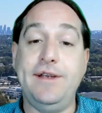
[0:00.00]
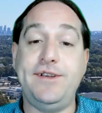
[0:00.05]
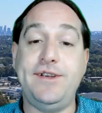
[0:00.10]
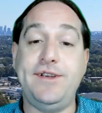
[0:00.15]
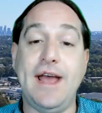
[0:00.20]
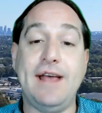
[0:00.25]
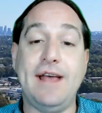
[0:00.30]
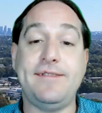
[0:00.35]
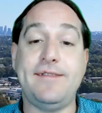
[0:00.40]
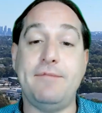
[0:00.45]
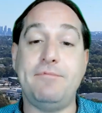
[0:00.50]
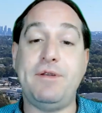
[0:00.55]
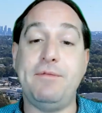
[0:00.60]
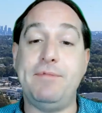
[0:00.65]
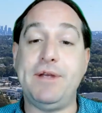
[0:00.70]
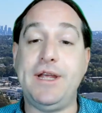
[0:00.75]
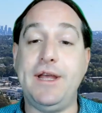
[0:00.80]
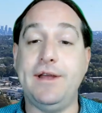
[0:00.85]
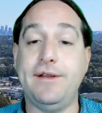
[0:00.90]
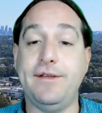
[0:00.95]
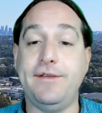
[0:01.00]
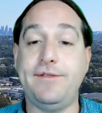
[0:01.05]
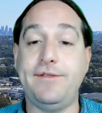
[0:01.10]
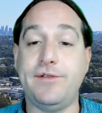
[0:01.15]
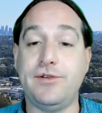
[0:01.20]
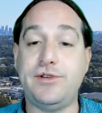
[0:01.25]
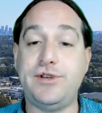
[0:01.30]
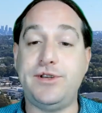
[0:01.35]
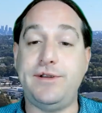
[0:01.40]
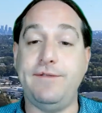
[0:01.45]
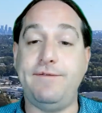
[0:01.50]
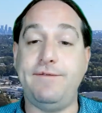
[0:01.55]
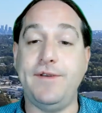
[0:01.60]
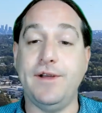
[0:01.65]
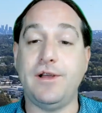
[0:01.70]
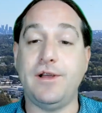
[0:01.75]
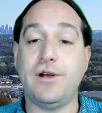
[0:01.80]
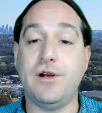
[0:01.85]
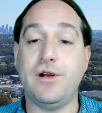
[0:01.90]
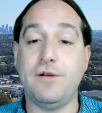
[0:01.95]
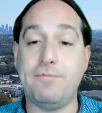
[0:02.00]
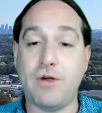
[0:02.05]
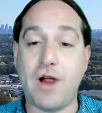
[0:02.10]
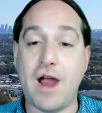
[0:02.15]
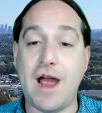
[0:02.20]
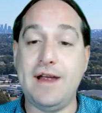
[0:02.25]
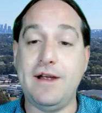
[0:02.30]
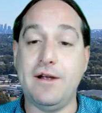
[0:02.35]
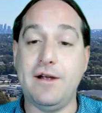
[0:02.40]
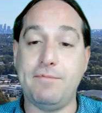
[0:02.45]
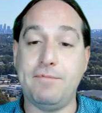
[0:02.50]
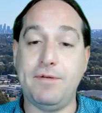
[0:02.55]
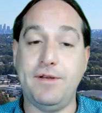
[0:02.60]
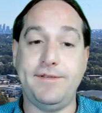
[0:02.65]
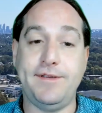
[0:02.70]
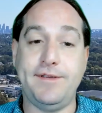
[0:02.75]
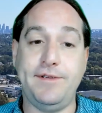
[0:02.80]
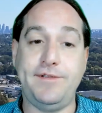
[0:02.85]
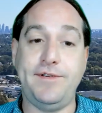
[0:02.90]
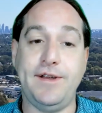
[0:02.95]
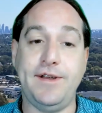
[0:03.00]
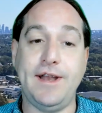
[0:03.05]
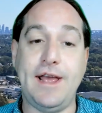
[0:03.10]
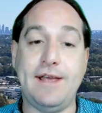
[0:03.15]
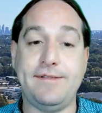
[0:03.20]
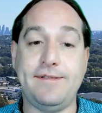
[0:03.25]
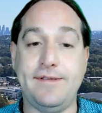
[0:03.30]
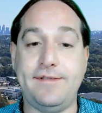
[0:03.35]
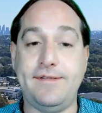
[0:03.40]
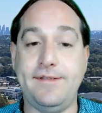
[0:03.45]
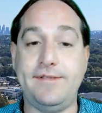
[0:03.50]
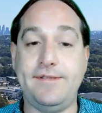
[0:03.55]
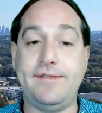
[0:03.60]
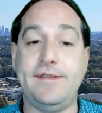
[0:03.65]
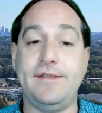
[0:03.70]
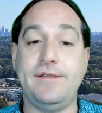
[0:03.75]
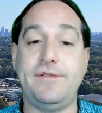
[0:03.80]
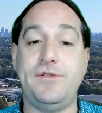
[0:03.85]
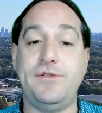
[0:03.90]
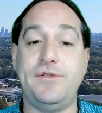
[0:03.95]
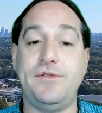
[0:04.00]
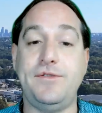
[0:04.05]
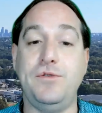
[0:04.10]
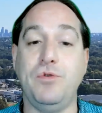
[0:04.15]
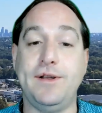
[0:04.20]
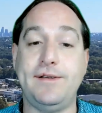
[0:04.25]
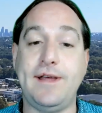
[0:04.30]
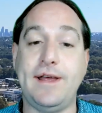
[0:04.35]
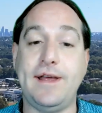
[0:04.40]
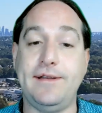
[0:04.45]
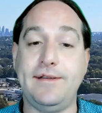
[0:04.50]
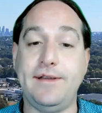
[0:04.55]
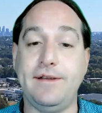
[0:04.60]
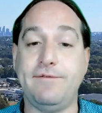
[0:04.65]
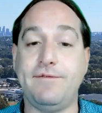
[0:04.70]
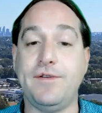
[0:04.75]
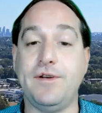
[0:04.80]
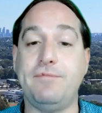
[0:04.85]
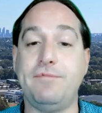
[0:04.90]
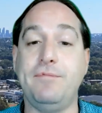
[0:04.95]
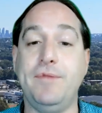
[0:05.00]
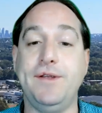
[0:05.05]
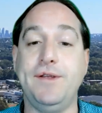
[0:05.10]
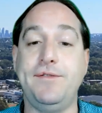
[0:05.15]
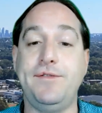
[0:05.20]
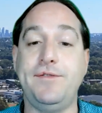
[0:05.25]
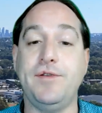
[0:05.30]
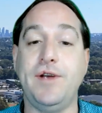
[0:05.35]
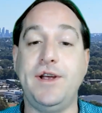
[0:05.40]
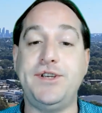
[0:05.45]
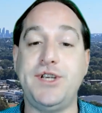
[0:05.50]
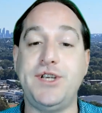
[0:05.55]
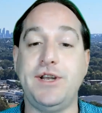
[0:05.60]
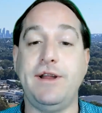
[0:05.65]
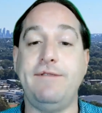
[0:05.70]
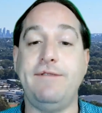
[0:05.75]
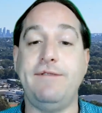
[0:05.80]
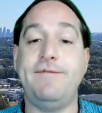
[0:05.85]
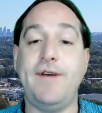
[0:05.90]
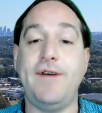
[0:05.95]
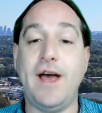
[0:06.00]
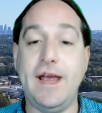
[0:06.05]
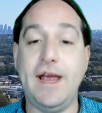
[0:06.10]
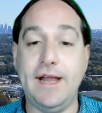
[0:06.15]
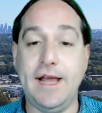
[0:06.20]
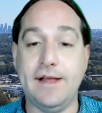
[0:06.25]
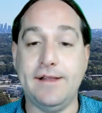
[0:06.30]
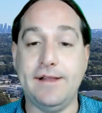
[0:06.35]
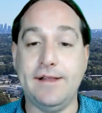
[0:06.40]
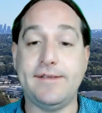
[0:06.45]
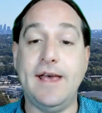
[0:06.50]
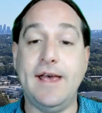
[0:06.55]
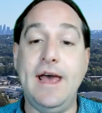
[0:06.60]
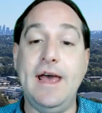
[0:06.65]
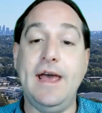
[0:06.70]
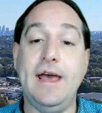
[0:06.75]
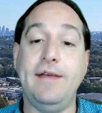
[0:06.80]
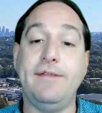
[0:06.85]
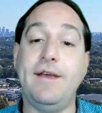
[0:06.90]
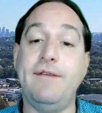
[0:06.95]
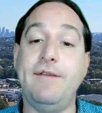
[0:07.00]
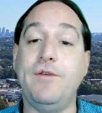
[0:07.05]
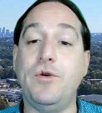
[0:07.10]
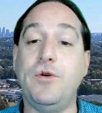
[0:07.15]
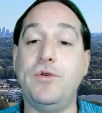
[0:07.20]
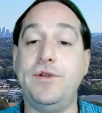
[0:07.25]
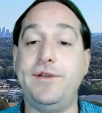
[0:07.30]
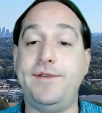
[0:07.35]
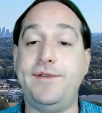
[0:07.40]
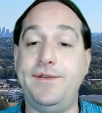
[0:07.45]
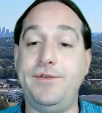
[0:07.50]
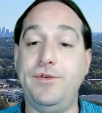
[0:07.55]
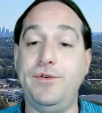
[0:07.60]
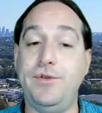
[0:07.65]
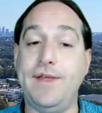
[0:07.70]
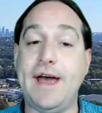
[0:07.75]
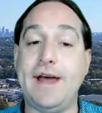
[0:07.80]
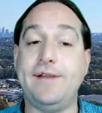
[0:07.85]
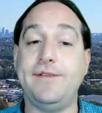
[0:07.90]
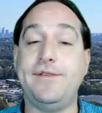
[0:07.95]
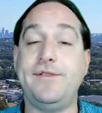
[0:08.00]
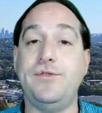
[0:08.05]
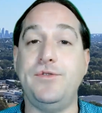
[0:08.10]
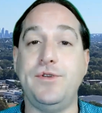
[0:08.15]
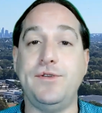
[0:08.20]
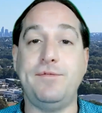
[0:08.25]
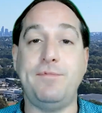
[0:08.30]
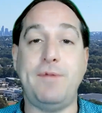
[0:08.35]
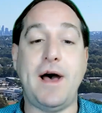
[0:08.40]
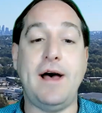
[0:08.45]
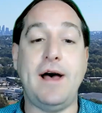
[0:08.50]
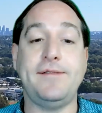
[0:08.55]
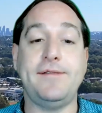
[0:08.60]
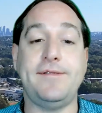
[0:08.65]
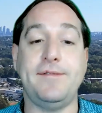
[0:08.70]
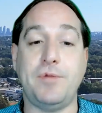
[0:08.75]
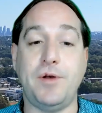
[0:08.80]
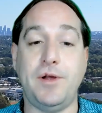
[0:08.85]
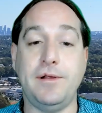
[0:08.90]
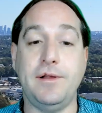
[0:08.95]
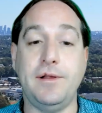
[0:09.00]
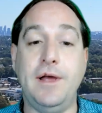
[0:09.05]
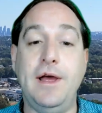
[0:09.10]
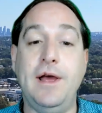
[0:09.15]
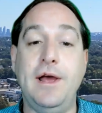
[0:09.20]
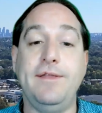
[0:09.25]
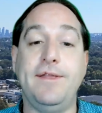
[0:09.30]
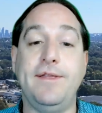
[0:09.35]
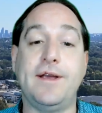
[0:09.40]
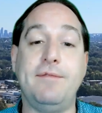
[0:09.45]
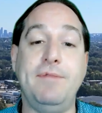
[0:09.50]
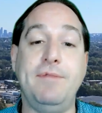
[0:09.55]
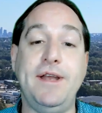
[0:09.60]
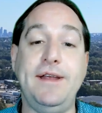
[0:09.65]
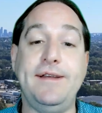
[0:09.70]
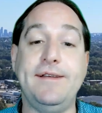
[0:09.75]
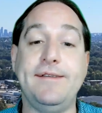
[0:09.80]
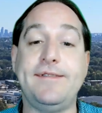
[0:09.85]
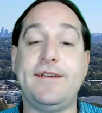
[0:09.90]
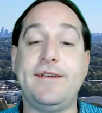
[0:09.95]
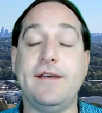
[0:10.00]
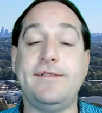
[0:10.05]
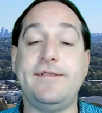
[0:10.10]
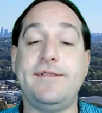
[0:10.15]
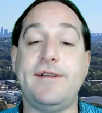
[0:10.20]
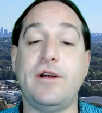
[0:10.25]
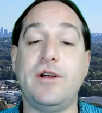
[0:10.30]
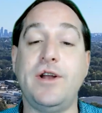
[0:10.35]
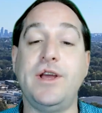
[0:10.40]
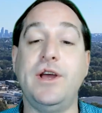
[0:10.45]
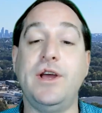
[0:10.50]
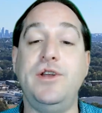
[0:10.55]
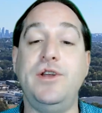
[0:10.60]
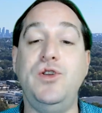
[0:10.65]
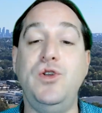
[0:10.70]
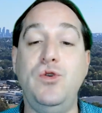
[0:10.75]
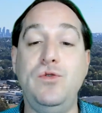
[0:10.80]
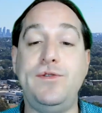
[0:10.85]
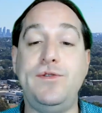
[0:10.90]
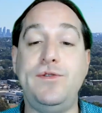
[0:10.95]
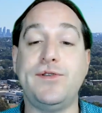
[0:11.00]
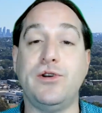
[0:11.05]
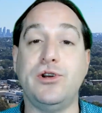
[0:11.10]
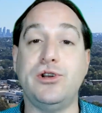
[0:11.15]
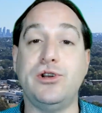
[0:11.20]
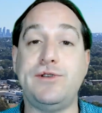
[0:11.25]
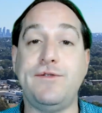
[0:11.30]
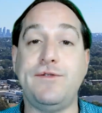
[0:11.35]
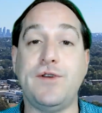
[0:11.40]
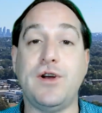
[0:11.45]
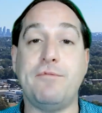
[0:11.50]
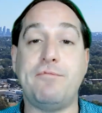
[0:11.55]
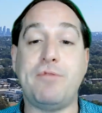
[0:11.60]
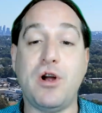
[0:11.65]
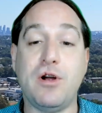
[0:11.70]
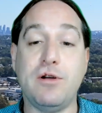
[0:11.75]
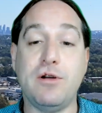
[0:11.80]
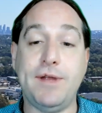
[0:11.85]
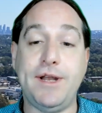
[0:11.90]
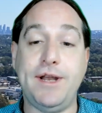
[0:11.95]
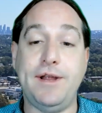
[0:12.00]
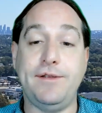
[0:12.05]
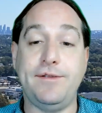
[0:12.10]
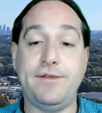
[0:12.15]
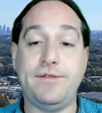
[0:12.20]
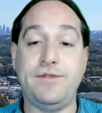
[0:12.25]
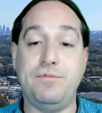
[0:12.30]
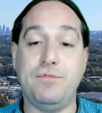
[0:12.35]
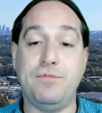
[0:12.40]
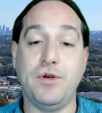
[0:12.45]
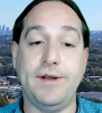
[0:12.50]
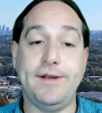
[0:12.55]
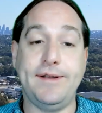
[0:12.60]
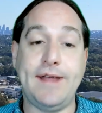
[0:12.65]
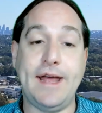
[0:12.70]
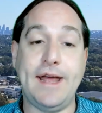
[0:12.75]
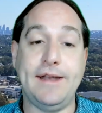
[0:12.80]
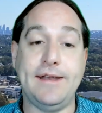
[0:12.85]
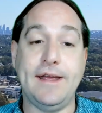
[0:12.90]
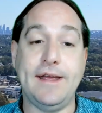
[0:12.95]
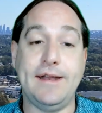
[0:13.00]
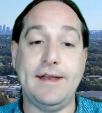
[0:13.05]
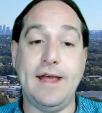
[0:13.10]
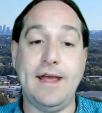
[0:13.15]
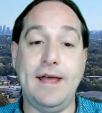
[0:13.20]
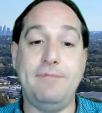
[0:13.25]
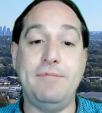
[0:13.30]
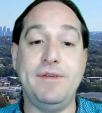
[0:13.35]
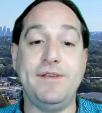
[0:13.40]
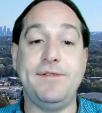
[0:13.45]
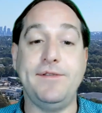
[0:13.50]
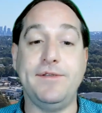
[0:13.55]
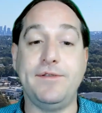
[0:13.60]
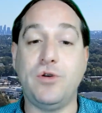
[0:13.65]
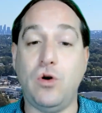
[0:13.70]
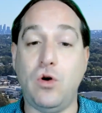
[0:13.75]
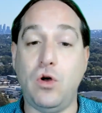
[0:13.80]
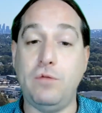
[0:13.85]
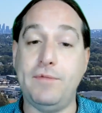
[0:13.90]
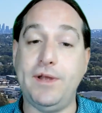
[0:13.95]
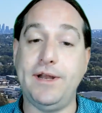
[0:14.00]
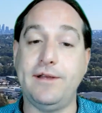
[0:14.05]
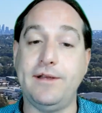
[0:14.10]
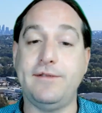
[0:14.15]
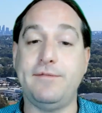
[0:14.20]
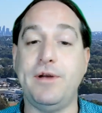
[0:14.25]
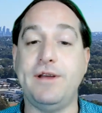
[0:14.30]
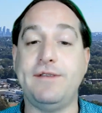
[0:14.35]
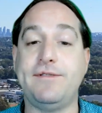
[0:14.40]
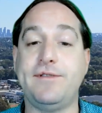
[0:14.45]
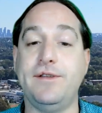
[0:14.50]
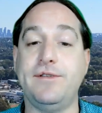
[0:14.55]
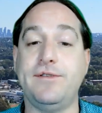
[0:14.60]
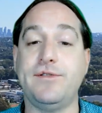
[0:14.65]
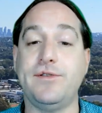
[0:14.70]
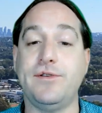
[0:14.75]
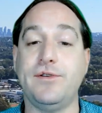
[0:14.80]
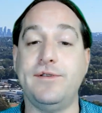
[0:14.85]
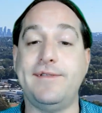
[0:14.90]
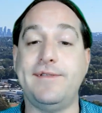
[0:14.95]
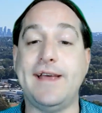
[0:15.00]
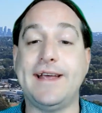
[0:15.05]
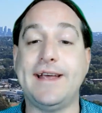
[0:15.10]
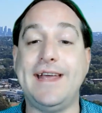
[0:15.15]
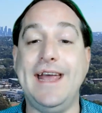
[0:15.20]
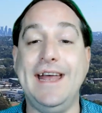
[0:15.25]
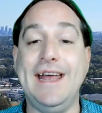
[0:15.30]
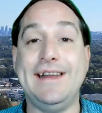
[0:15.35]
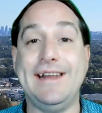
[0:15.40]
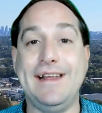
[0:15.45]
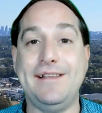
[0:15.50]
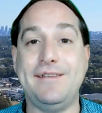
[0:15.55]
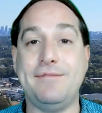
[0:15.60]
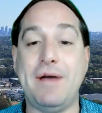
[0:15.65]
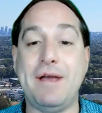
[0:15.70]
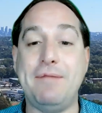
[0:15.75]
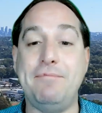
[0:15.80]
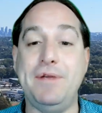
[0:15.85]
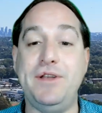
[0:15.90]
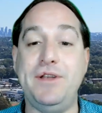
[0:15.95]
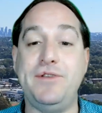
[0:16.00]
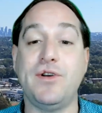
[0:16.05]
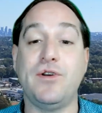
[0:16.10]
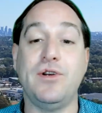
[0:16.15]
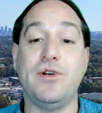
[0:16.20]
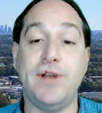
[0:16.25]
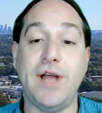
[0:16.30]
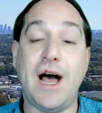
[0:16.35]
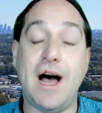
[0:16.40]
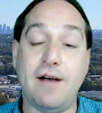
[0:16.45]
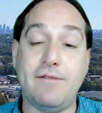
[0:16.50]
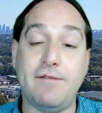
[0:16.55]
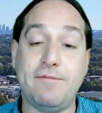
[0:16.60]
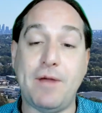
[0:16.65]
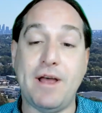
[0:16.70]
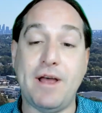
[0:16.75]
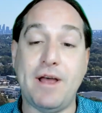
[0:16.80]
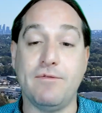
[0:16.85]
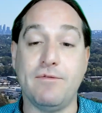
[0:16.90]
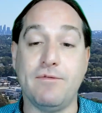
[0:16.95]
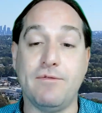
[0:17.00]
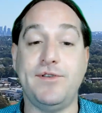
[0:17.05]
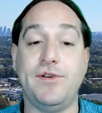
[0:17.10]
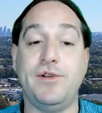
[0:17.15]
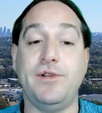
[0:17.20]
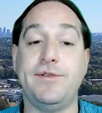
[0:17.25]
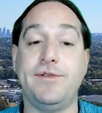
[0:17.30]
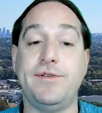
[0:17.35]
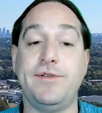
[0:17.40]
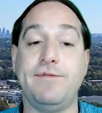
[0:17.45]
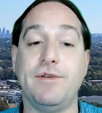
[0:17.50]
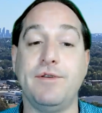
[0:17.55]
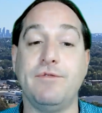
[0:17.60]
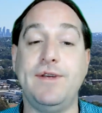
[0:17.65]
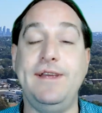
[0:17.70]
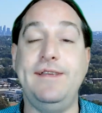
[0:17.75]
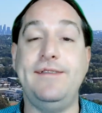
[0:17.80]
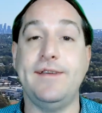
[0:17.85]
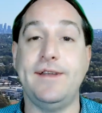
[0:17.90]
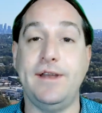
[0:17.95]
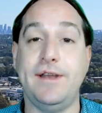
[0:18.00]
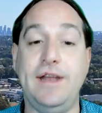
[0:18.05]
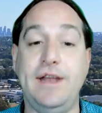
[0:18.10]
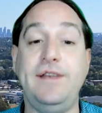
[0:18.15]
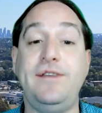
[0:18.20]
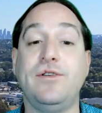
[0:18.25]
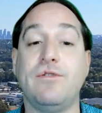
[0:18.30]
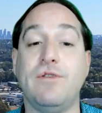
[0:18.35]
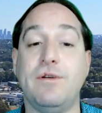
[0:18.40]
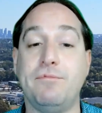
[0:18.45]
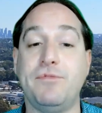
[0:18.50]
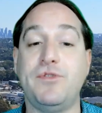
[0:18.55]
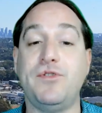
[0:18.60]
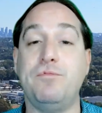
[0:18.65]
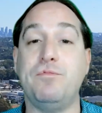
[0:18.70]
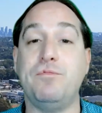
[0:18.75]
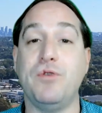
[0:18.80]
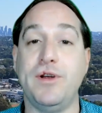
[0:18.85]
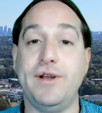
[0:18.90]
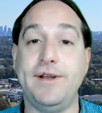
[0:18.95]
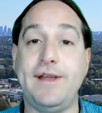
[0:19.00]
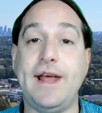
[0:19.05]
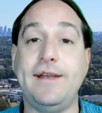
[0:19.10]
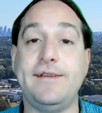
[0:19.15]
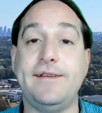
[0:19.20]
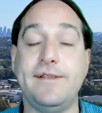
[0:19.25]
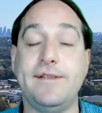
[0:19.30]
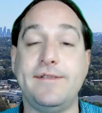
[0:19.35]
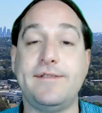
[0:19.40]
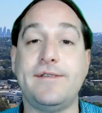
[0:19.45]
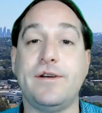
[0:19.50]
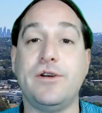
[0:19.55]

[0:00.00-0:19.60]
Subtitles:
She asked them to begin a search to fill her prior position as assistant superintendent for administration and finance, and they voted to do that as soon as possible. The committee discussed starting a new search for a permanent superintendent, and Mrs. Coleman expressed concerns that candidates might be turned off by the results of the recent interim superintendent